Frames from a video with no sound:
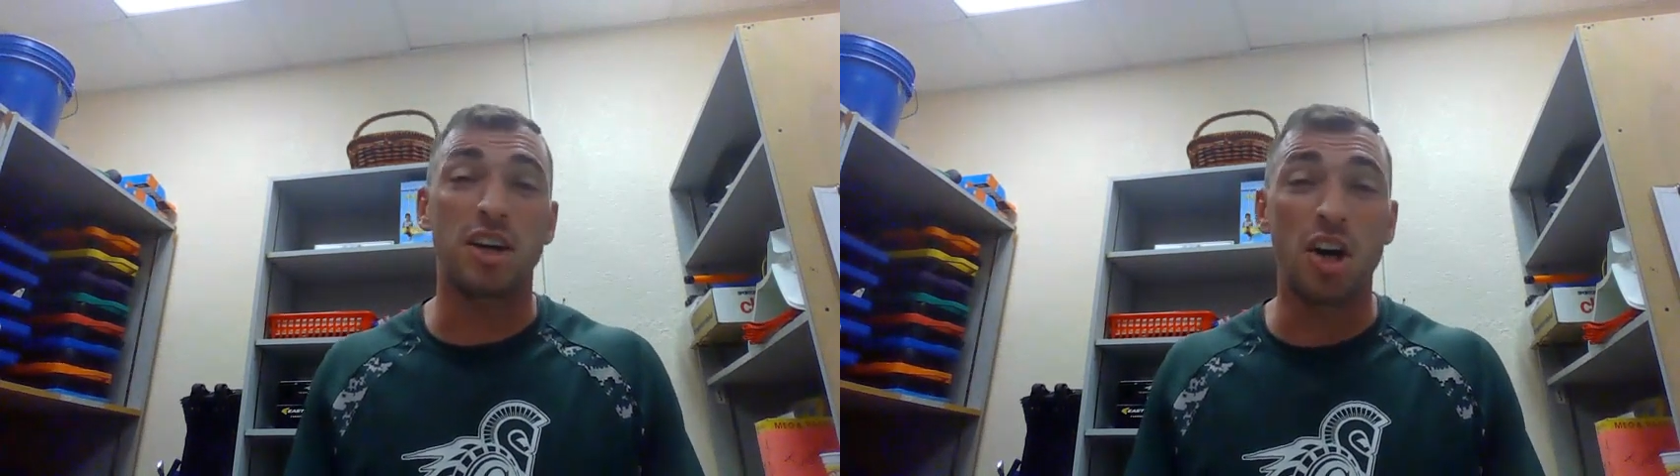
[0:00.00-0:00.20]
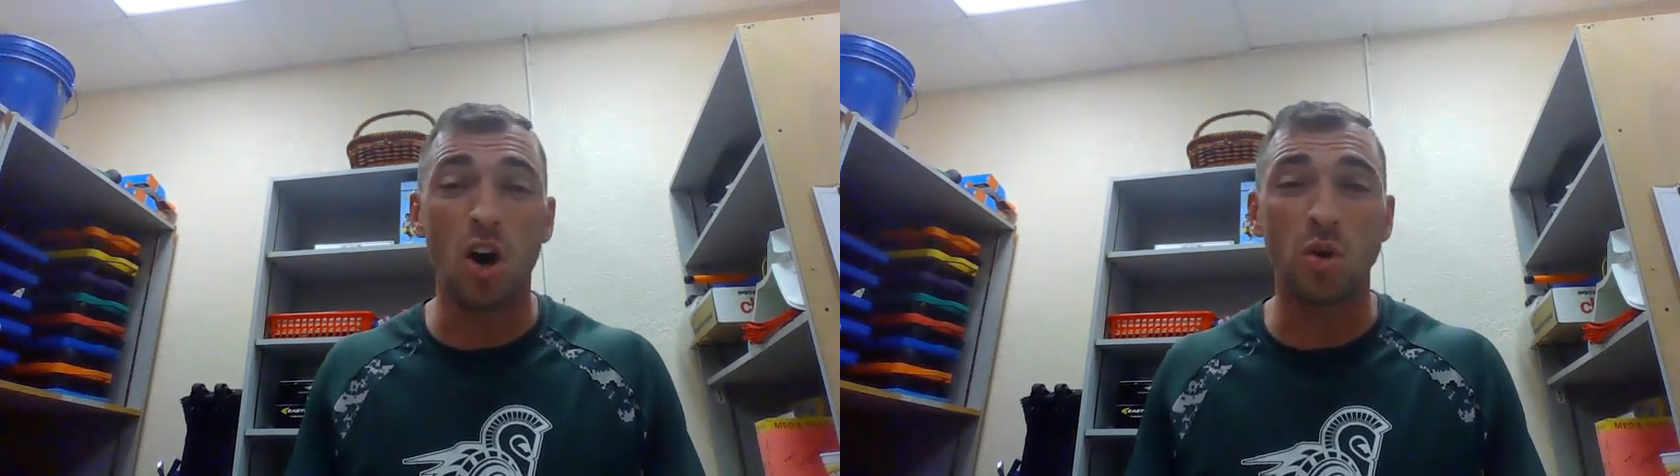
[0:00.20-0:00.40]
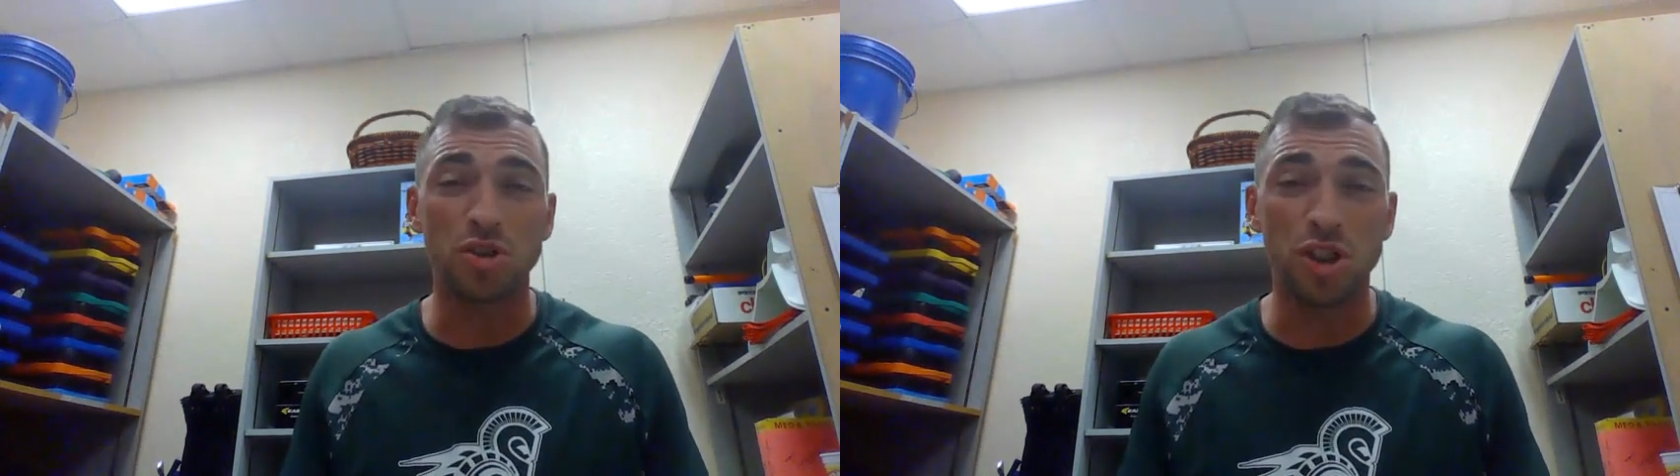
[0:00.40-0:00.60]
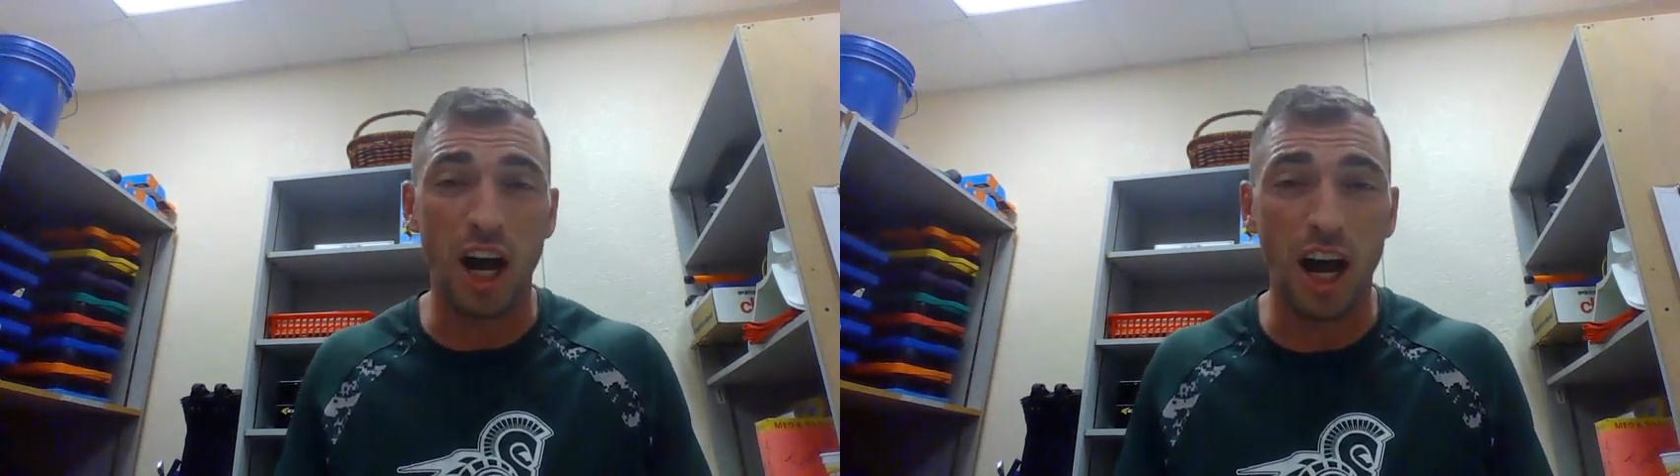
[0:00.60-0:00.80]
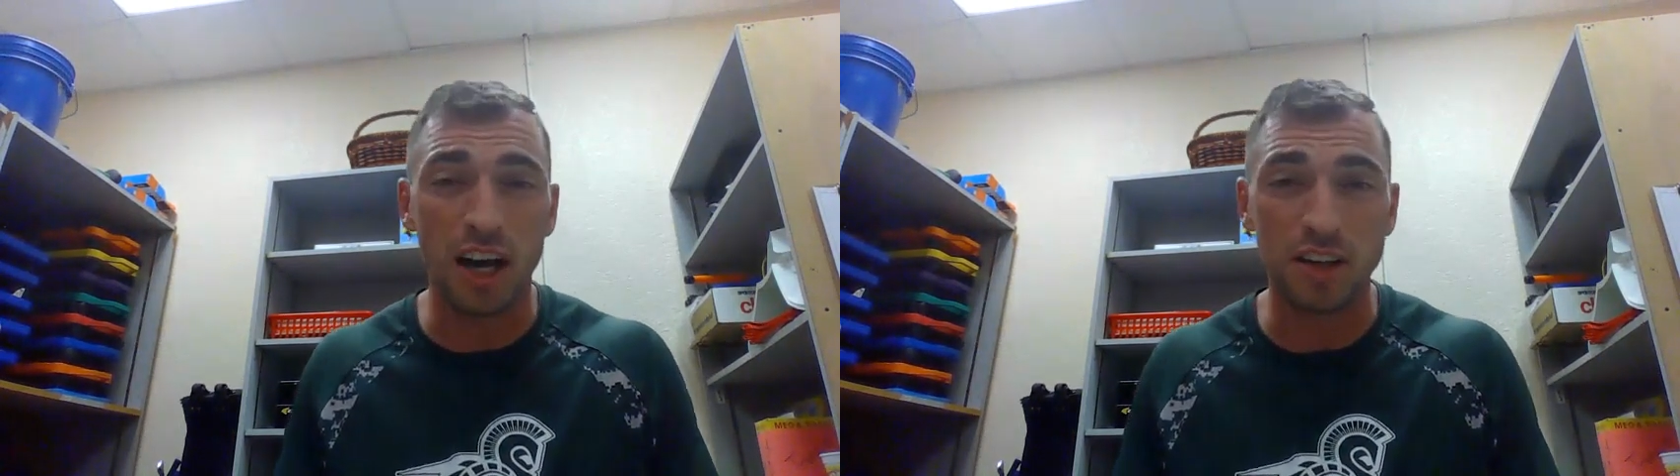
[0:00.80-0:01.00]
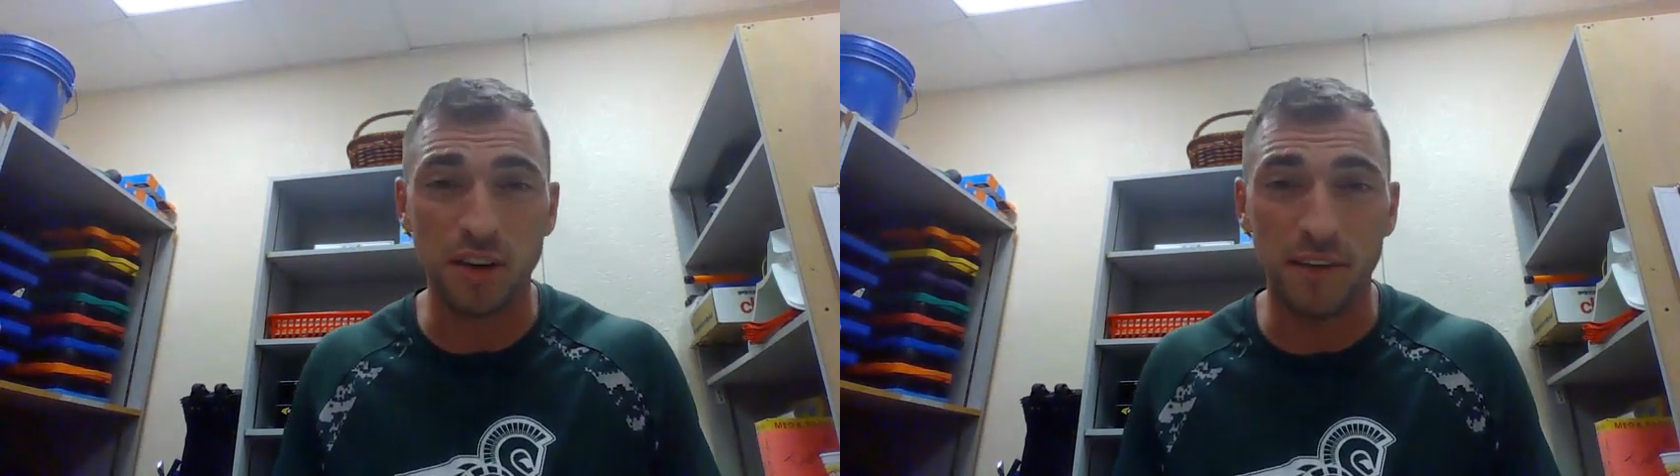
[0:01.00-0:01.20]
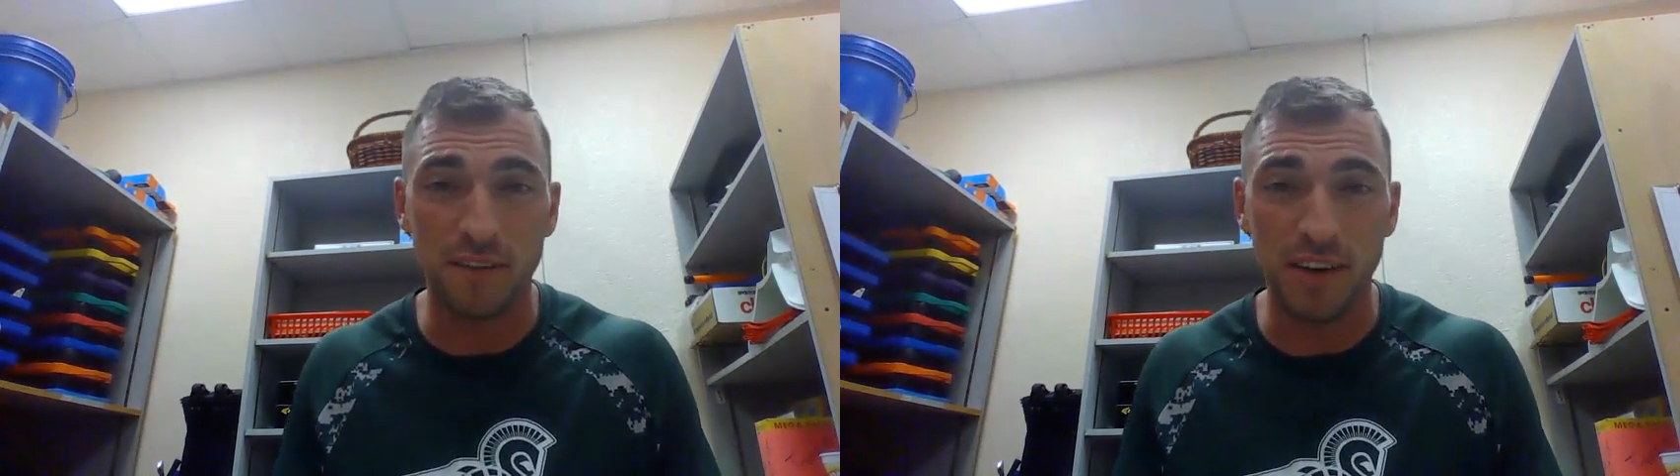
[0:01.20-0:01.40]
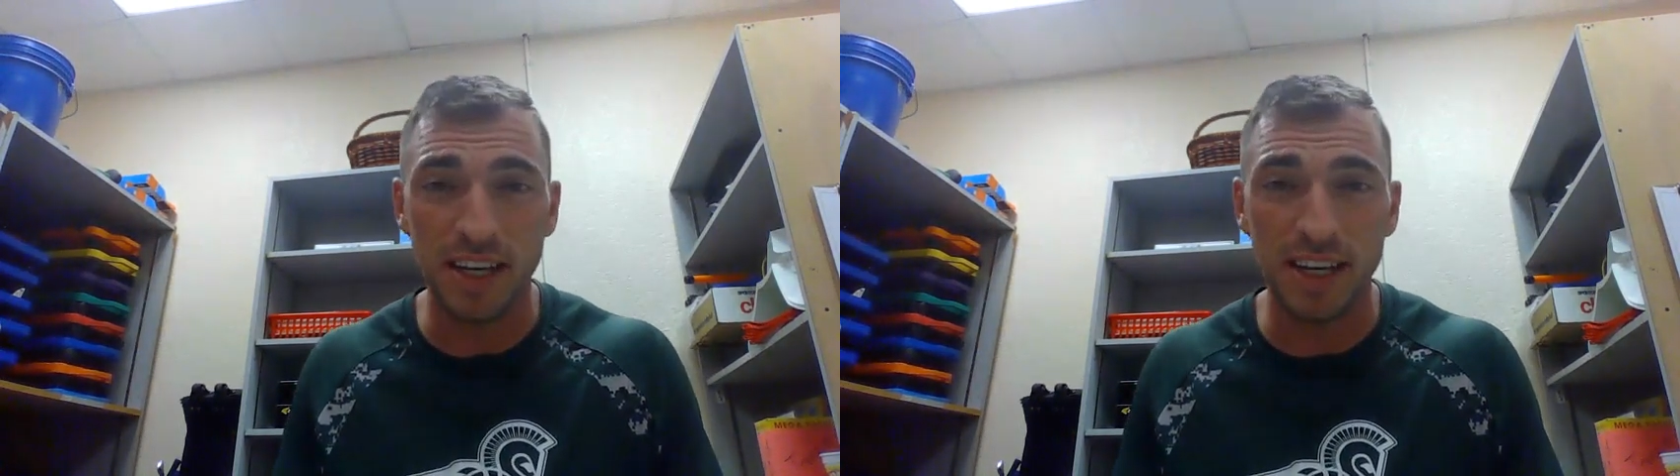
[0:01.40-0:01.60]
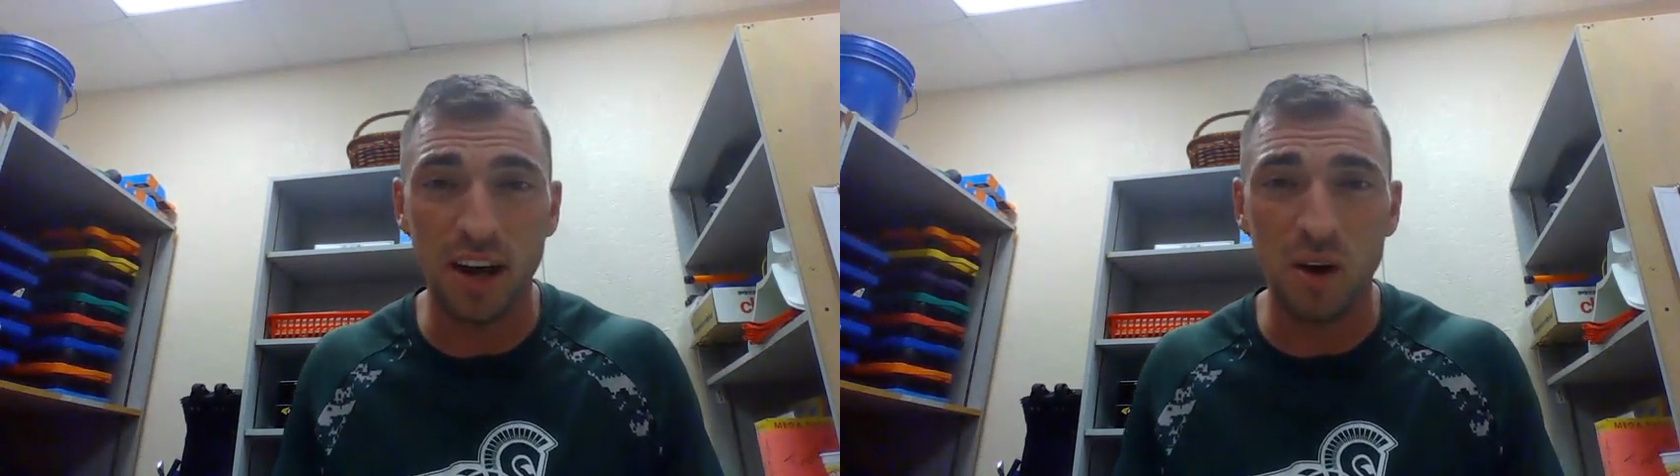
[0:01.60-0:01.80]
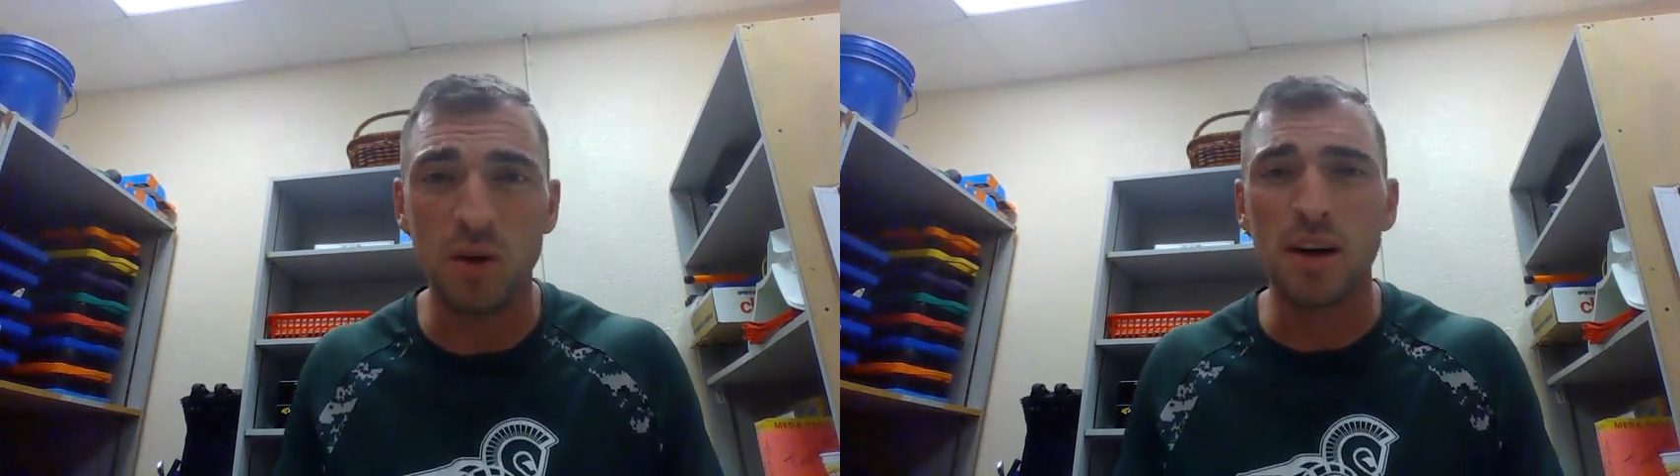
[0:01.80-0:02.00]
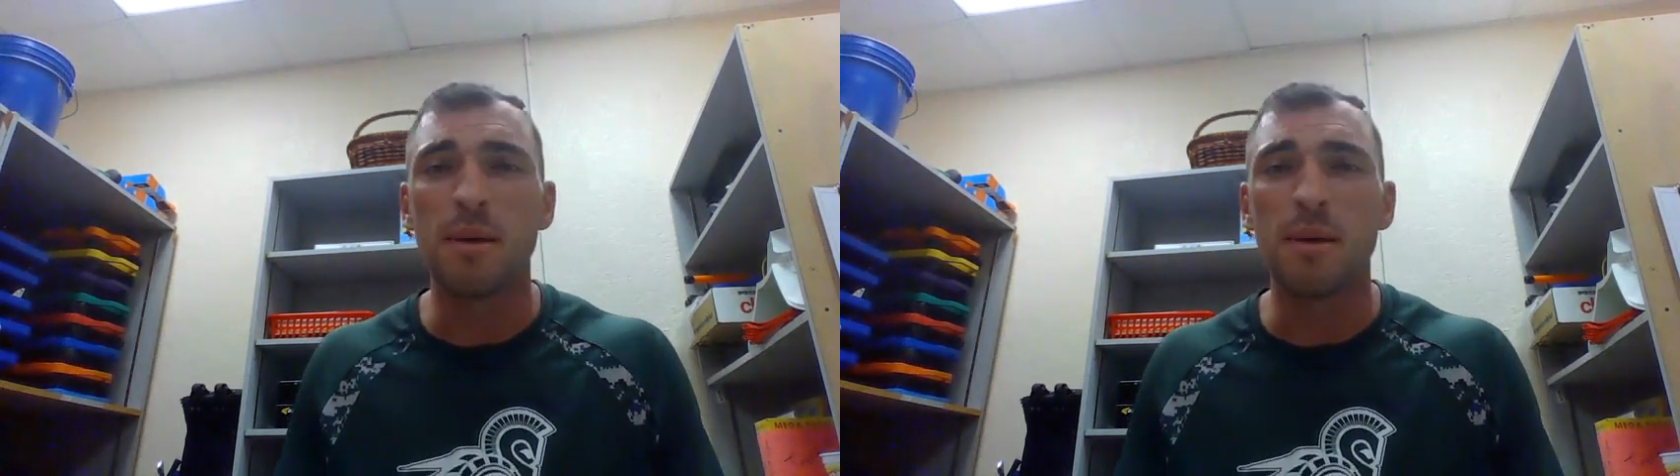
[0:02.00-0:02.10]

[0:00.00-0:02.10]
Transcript: Coach Hodge video.